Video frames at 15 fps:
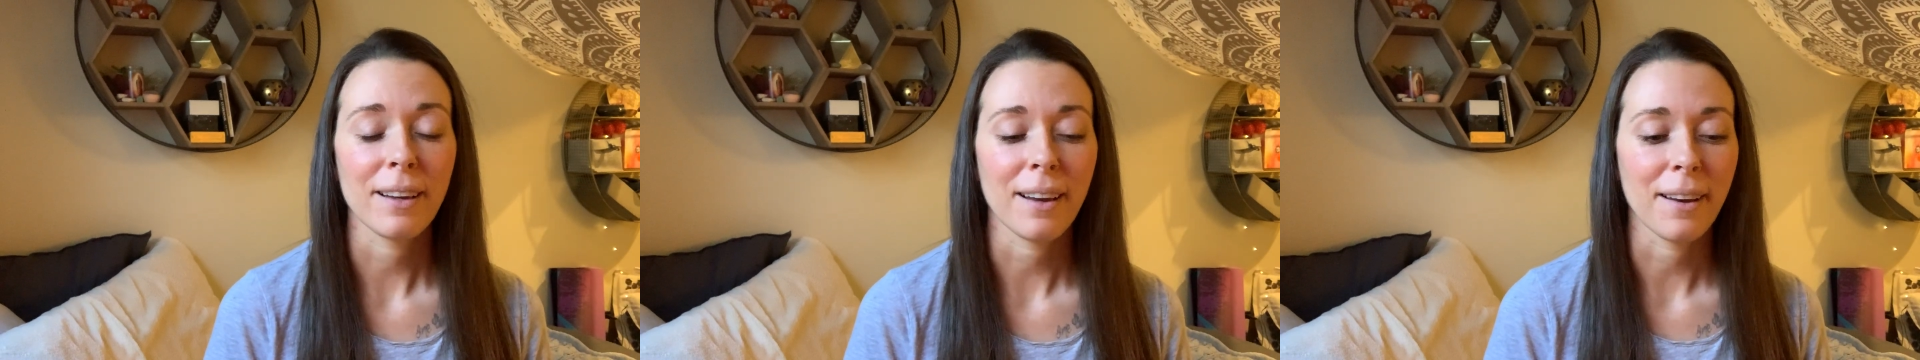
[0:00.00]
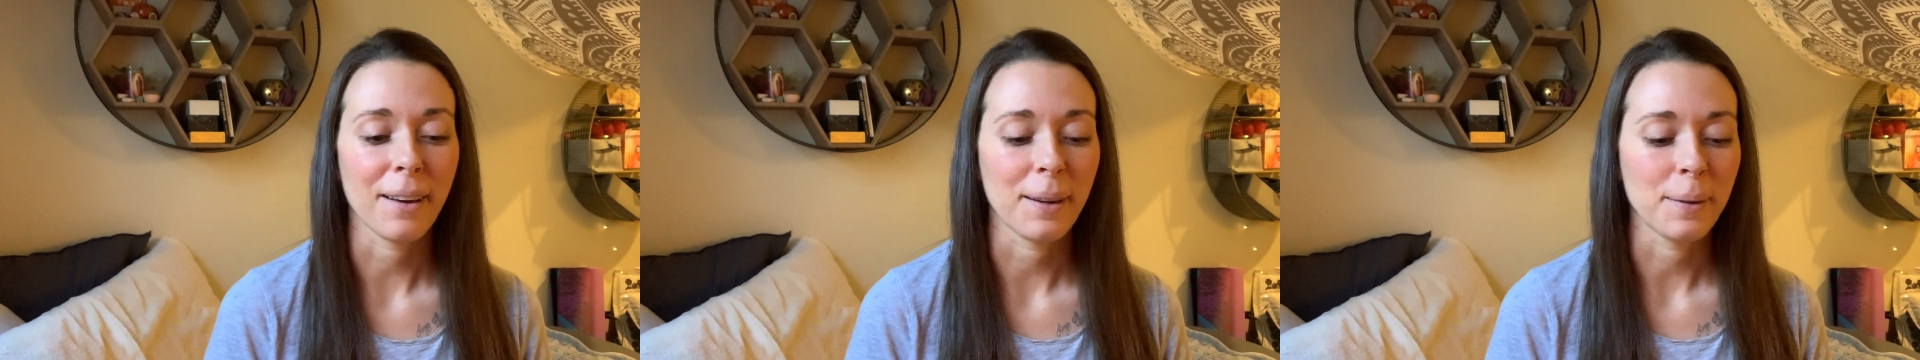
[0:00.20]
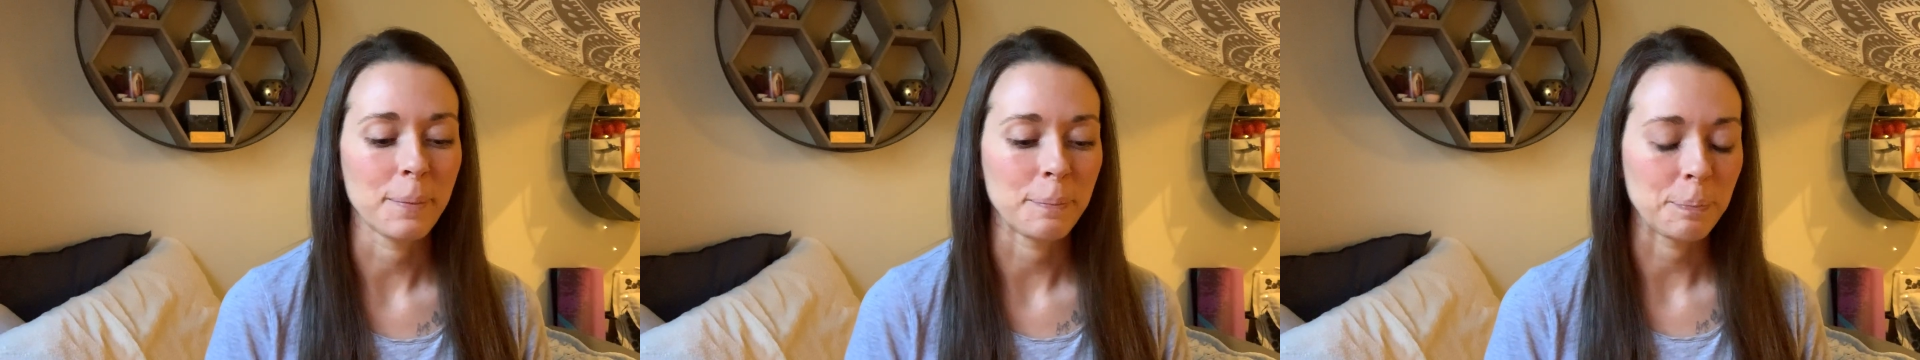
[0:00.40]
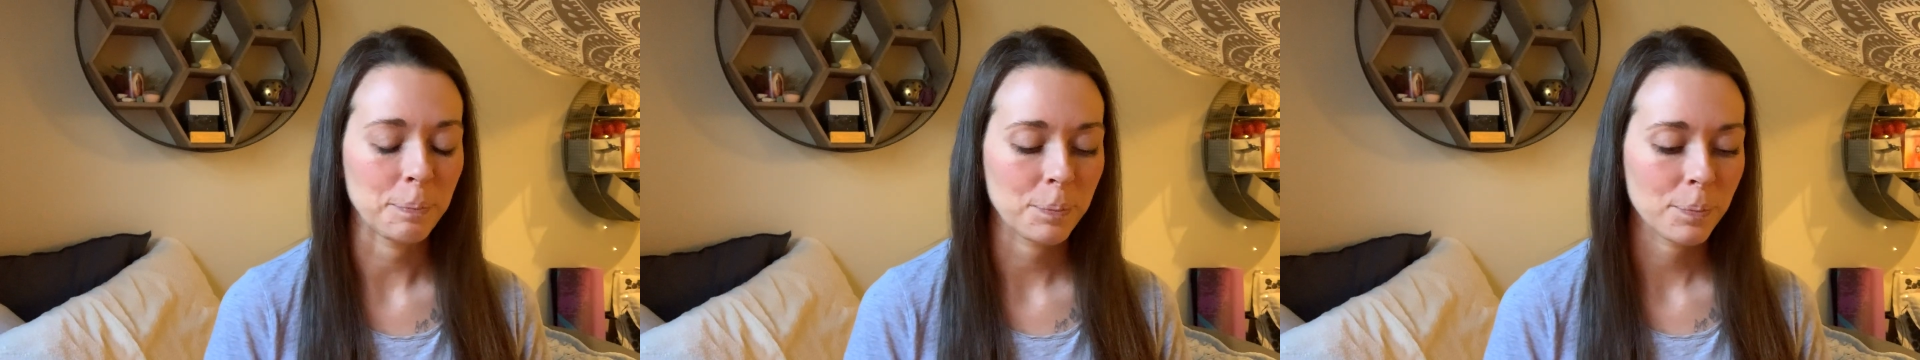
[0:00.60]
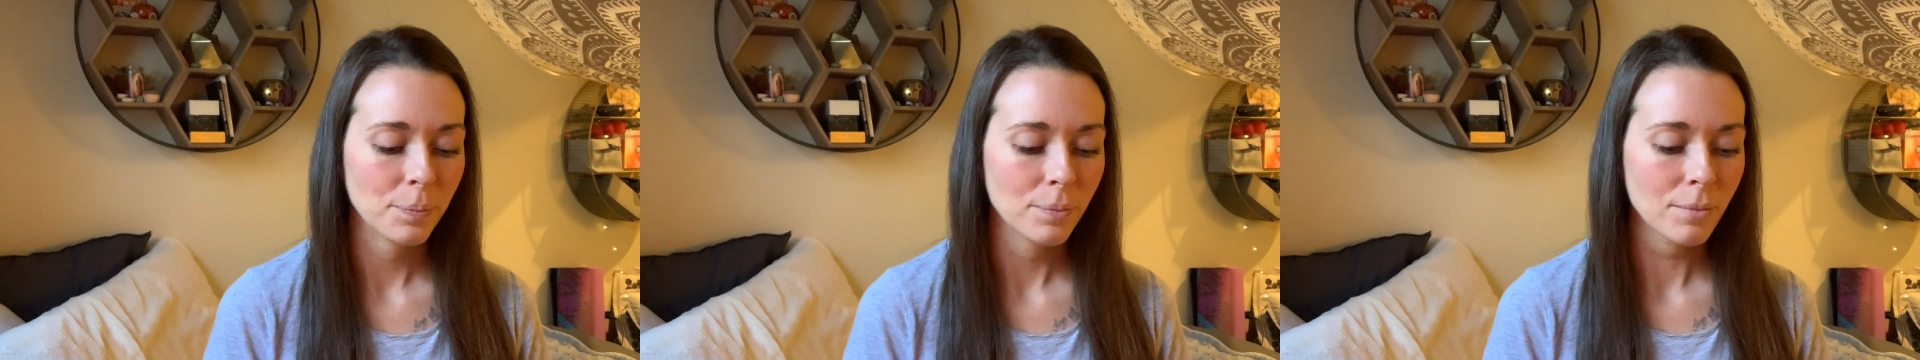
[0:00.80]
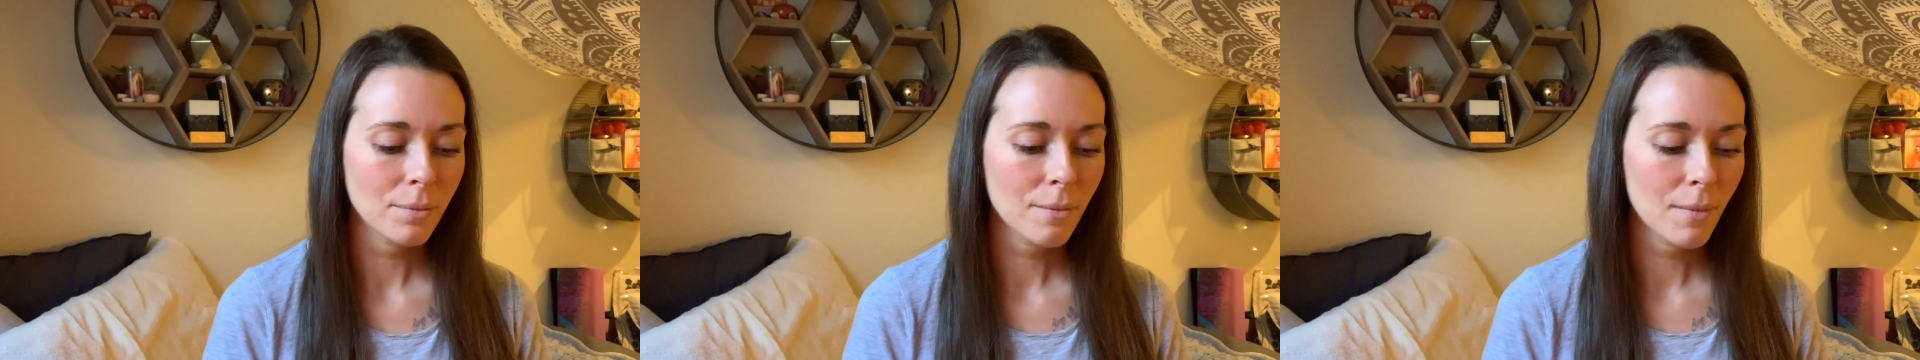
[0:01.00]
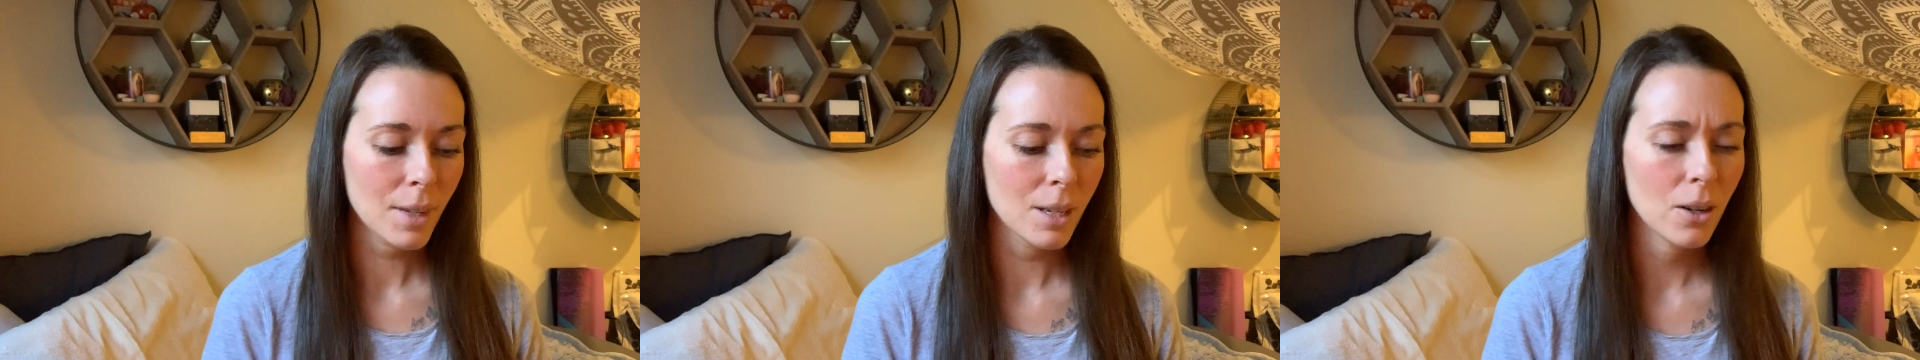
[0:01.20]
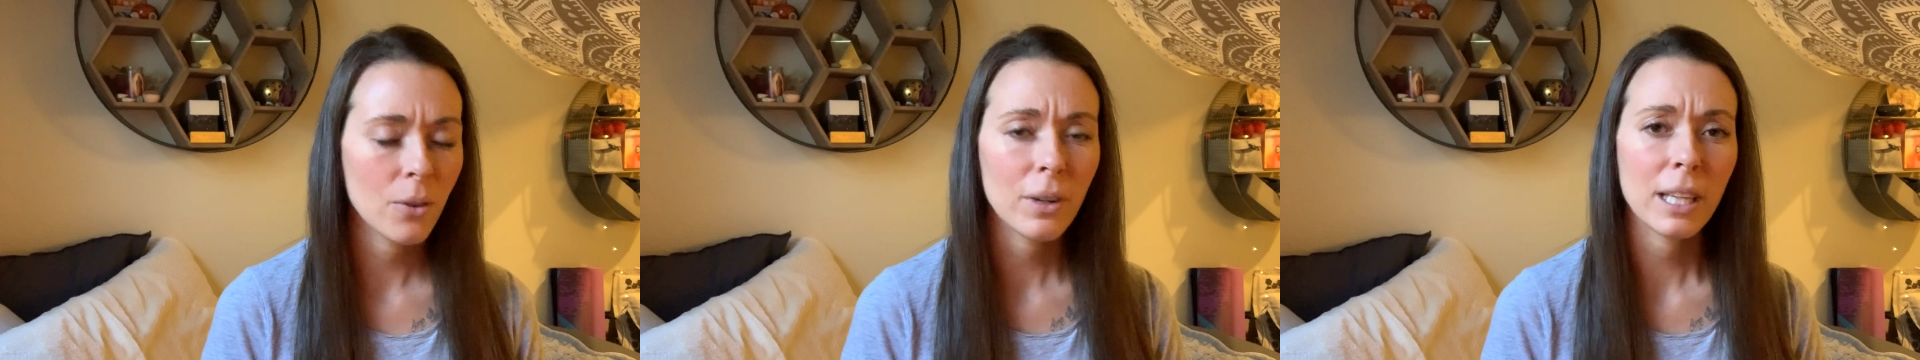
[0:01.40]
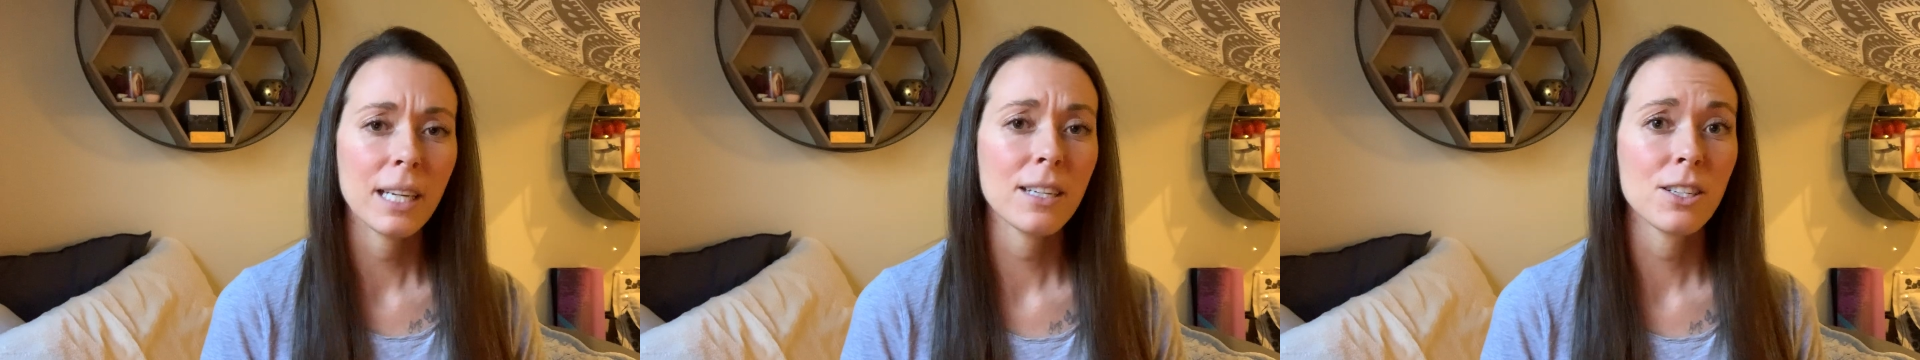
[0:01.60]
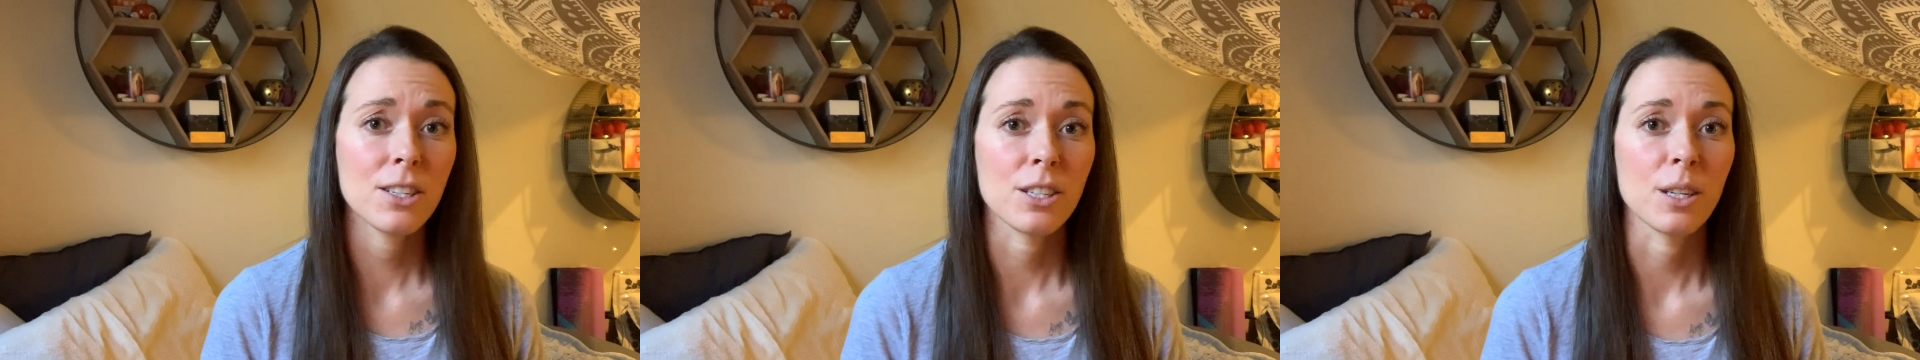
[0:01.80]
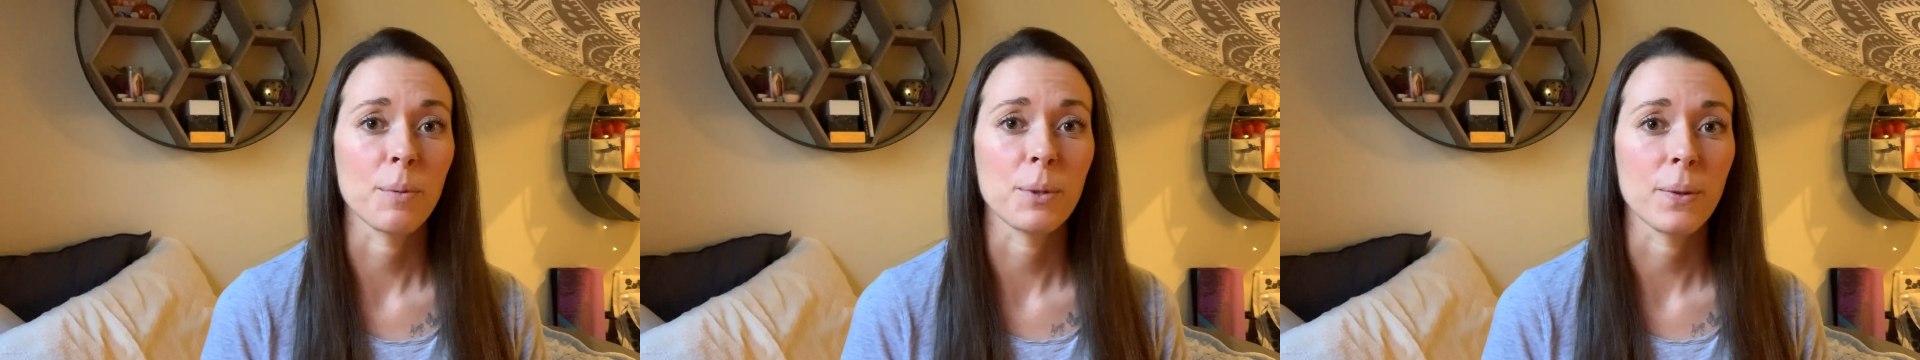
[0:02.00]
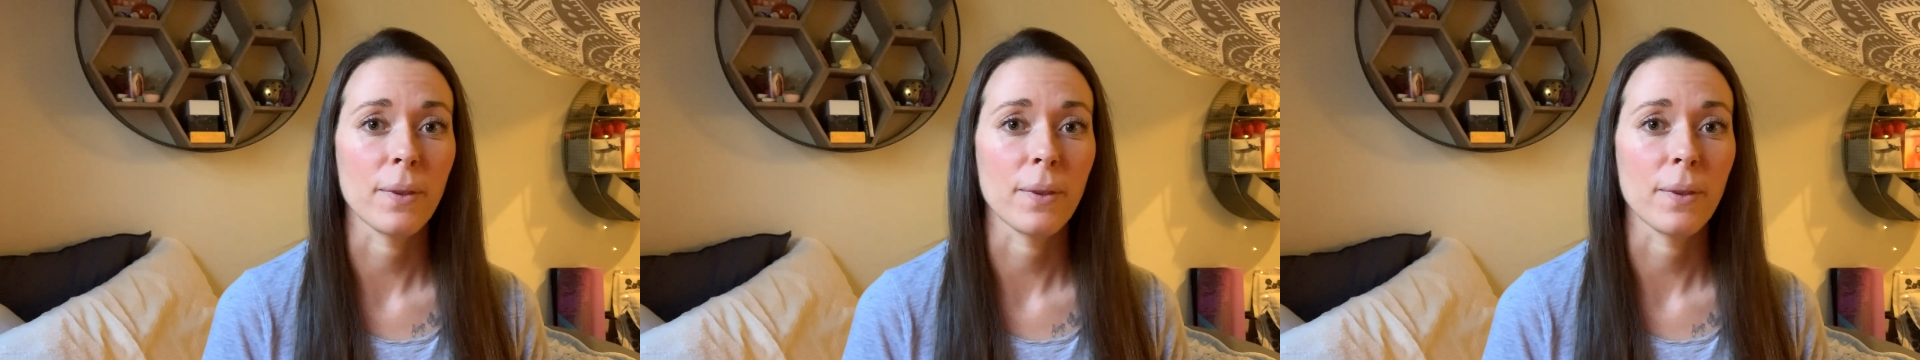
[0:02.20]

Our relationships